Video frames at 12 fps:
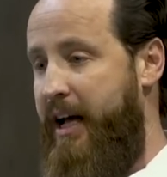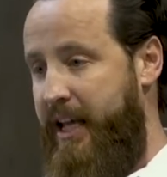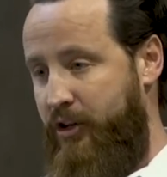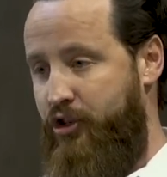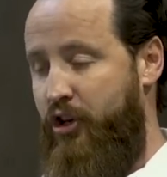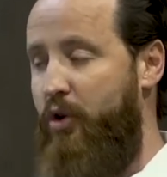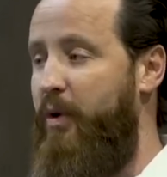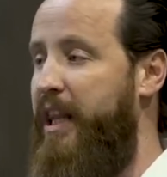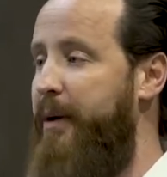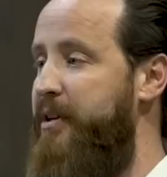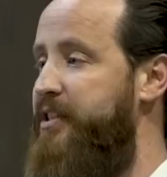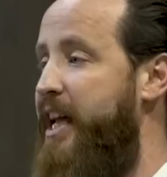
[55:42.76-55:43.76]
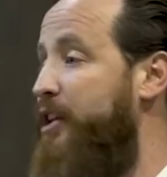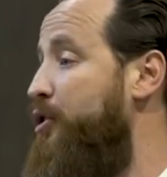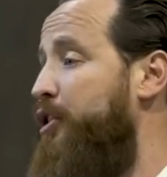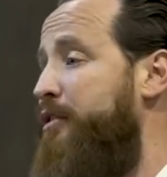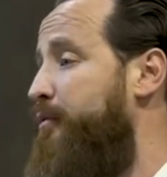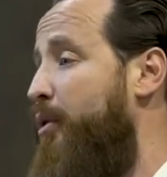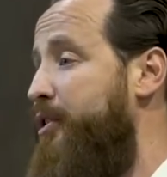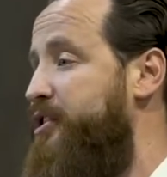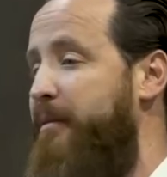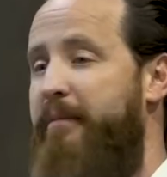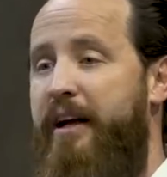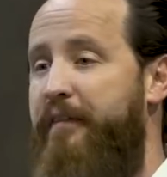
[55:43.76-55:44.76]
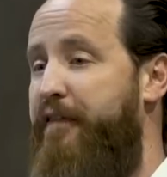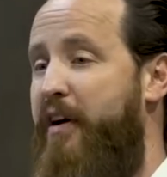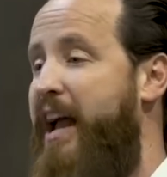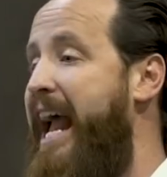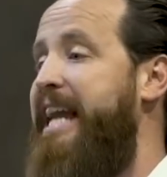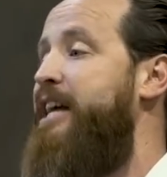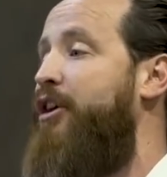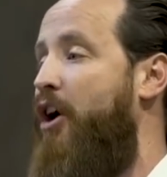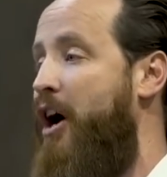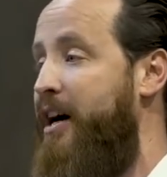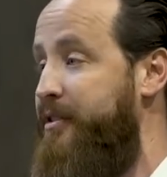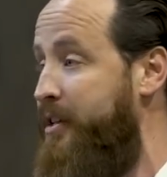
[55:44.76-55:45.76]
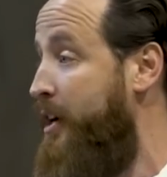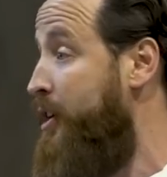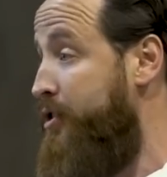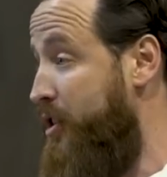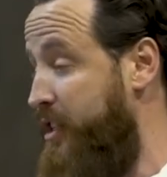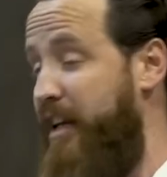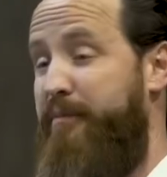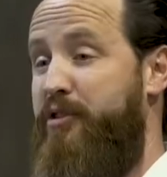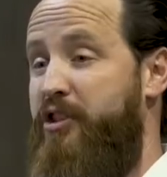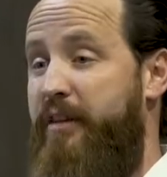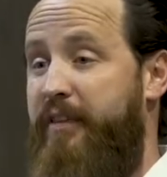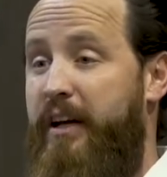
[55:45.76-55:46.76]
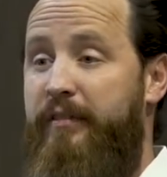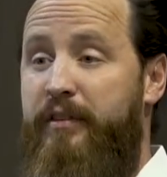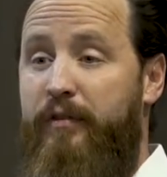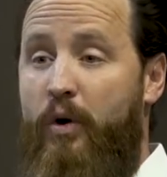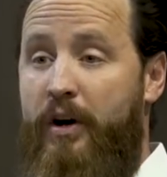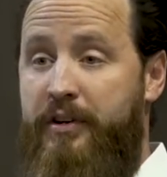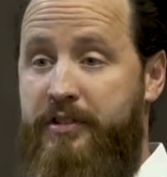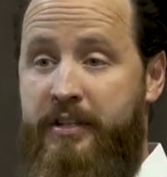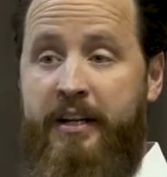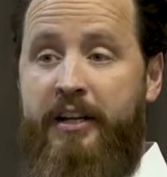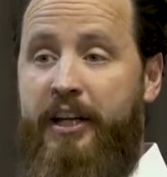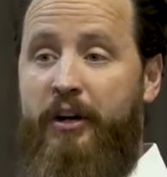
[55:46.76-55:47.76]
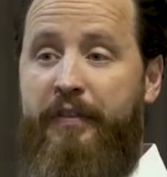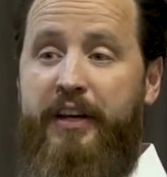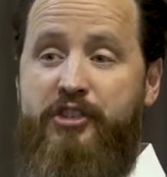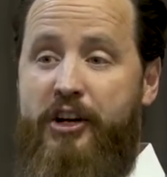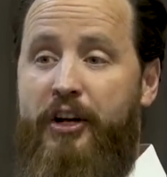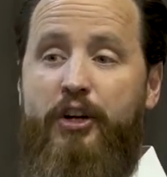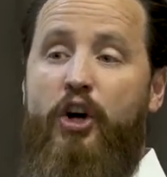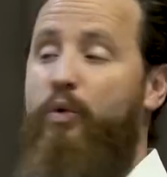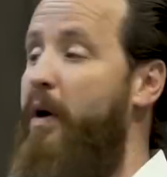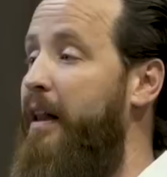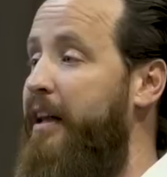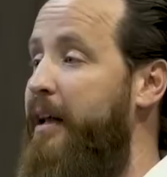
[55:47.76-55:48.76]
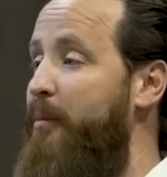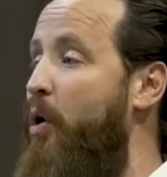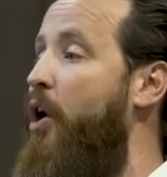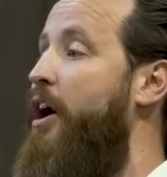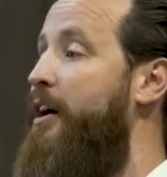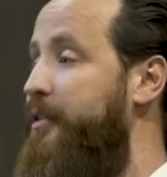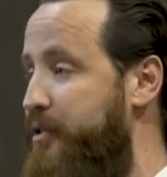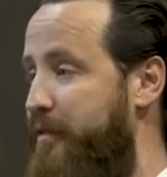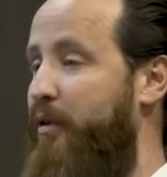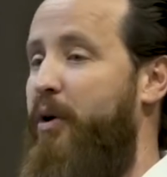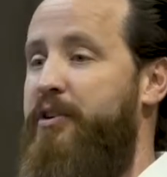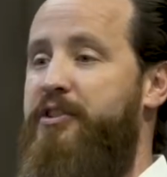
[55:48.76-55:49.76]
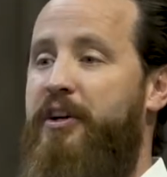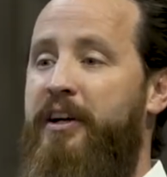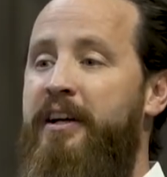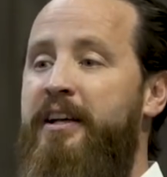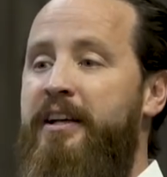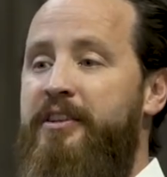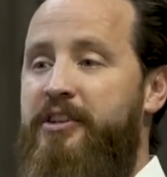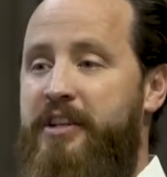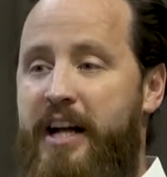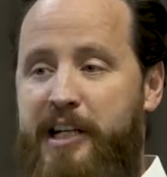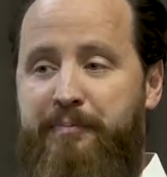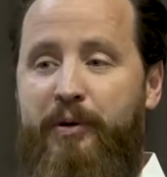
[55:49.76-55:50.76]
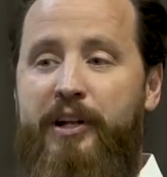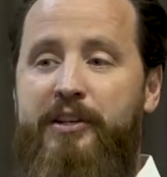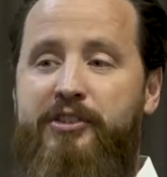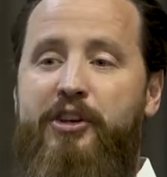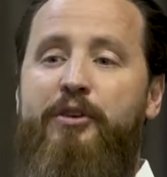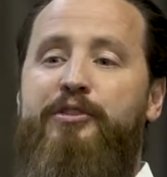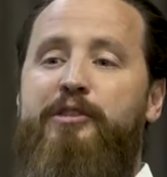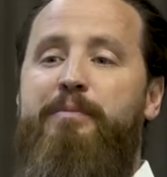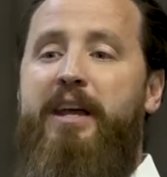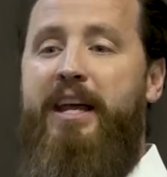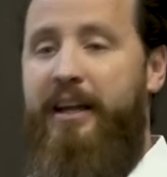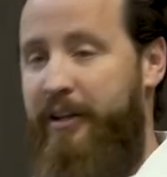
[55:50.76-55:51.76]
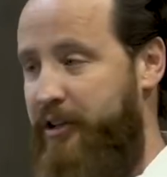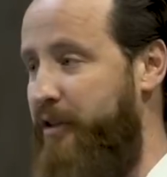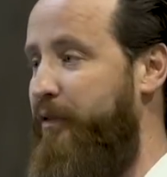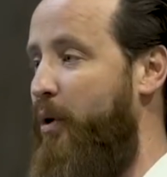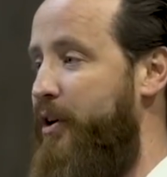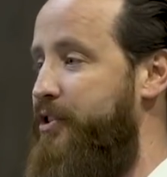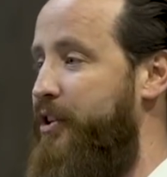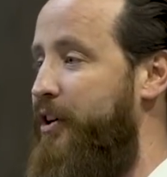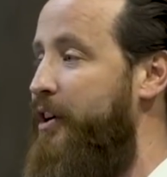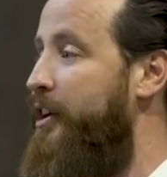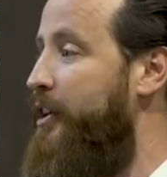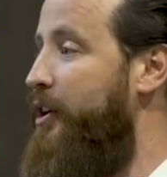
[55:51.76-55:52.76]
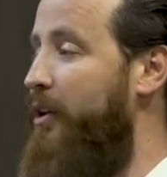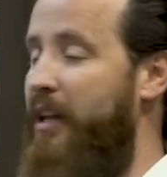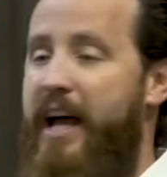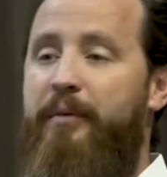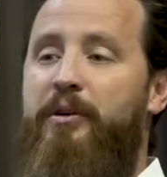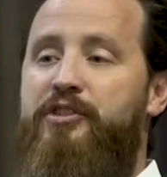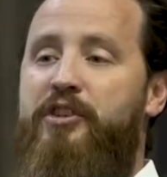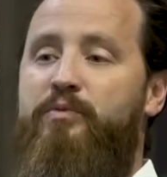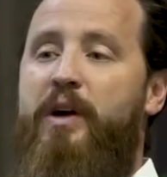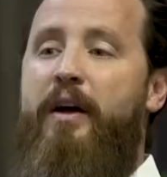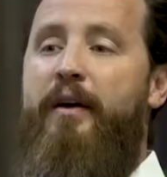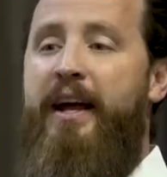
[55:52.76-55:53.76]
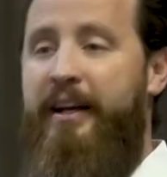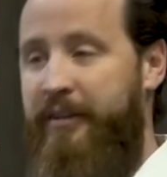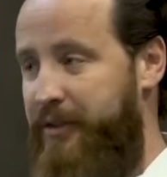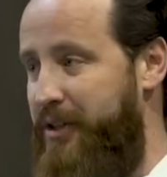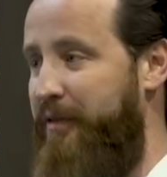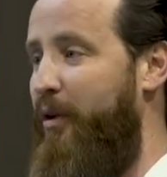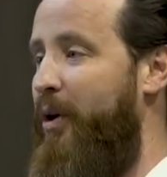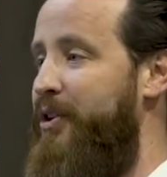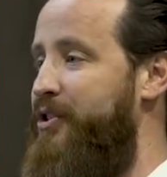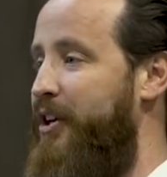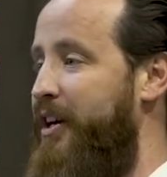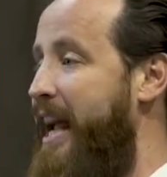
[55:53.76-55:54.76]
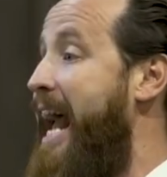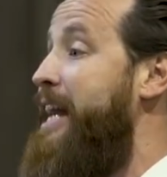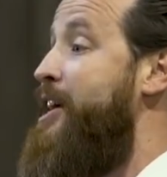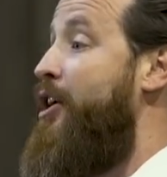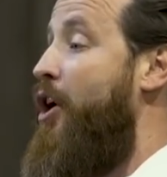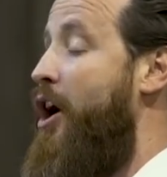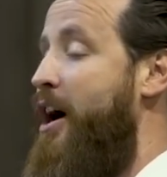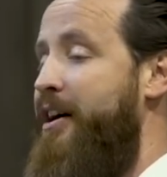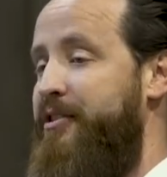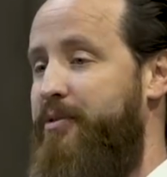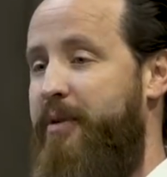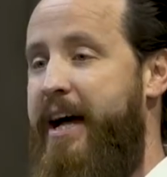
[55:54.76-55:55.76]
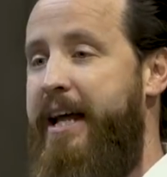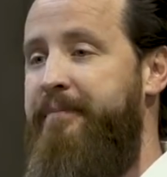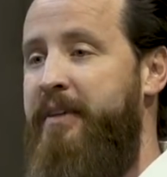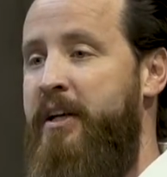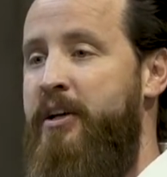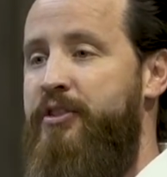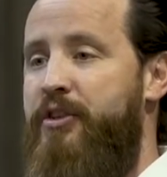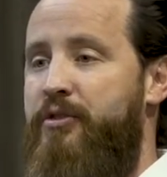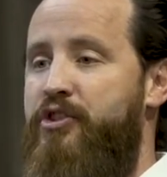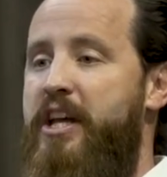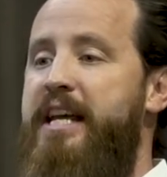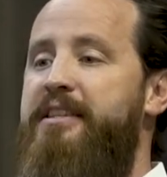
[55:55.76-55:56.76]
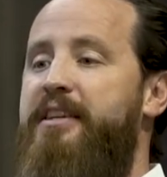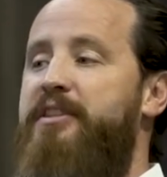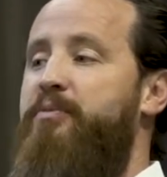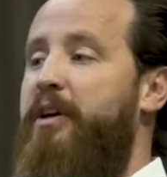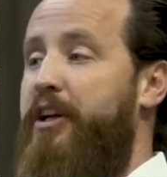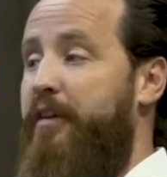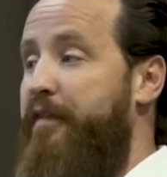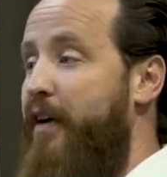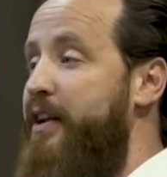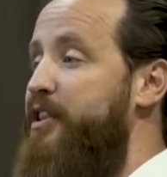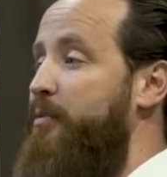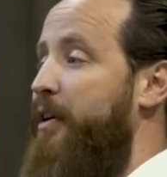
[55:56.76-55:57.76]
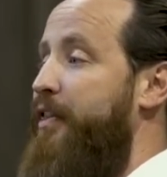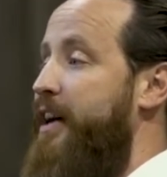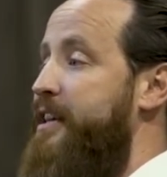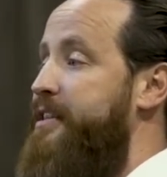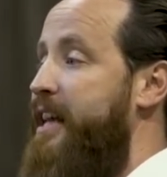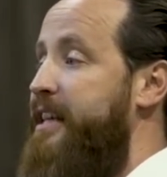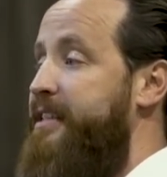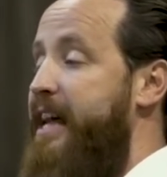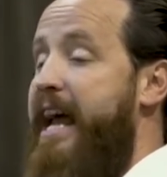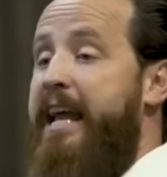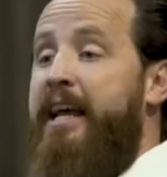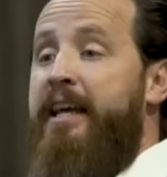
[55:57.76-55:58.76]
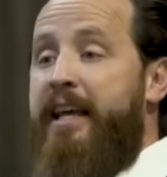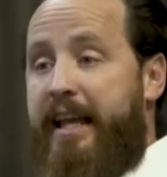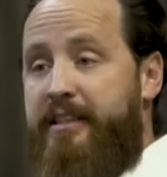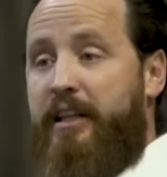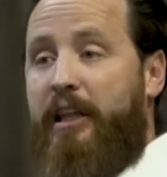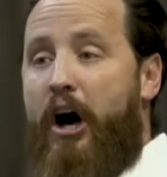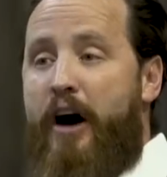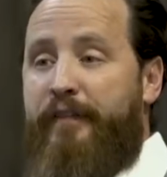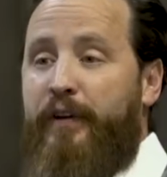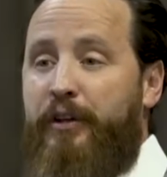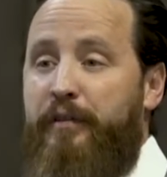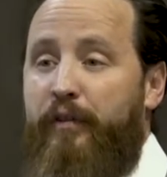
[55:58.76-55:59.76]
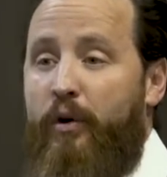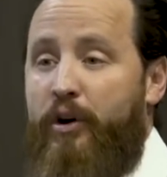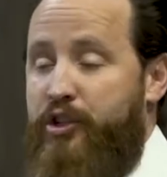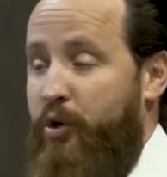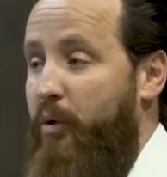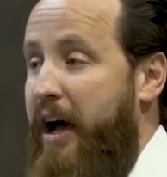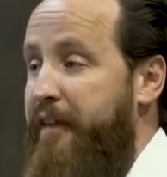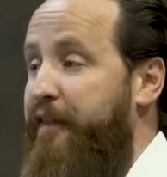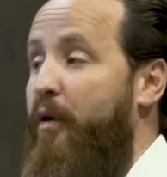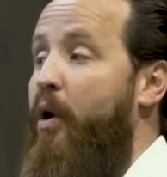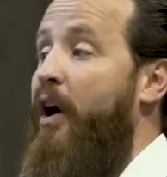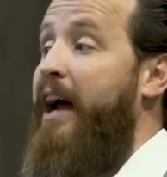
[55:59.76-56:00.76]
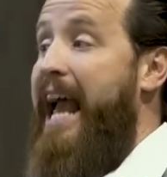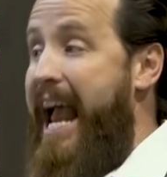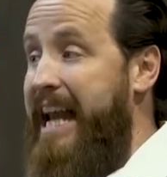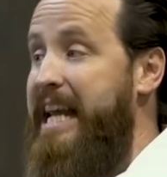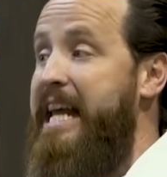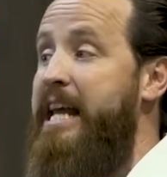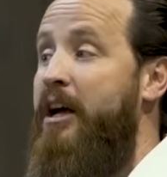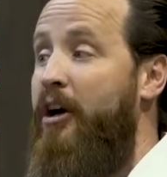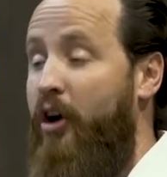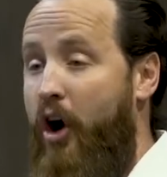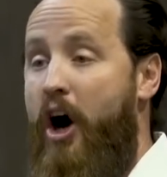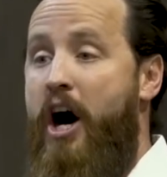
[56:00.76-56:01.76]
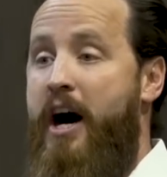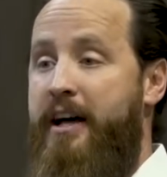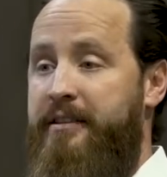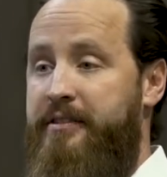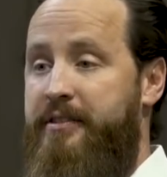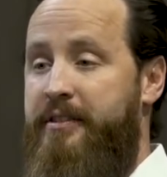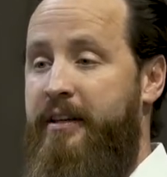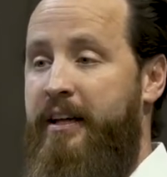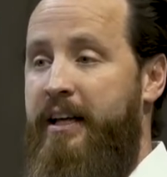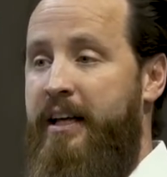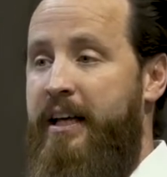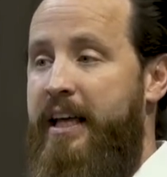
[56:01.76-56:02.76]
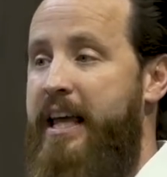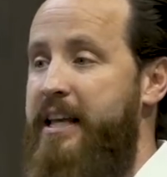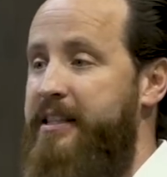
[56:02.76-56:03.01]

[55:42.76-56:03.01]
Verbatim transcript: issue, where they were saying you could divorce somebody for any cause. Just give them a certificate of divorce. You don't think she can cook well anymore? Divorce her. She's not as pretty as she used to be? Divorce her. You don't like what she's wearing? Divorce her. Any cause, right? So Jesus, when confronted with this, they say, is it lawful to divorce your wife for any cause? He